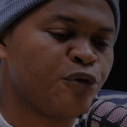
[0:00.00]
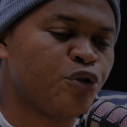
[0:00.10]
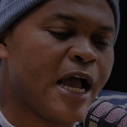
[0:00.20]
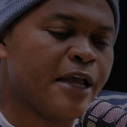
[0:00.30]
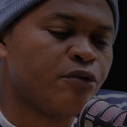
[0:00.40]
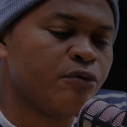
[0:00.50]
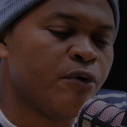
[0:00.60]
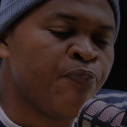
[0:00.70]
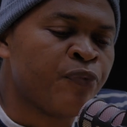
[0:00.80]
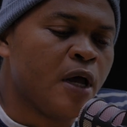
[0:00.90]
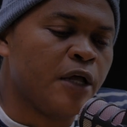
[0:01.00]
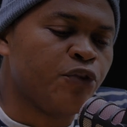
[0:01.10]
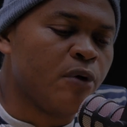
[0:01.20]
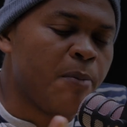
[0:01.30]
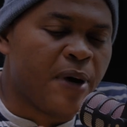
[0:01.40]
you're trying to
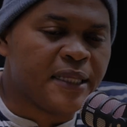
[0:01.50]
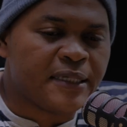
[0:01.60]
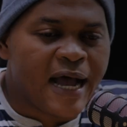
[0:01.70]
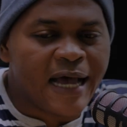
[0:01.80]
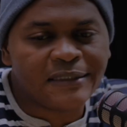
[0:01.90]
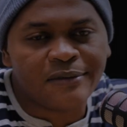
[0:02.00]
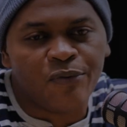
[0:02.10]
do a podcast,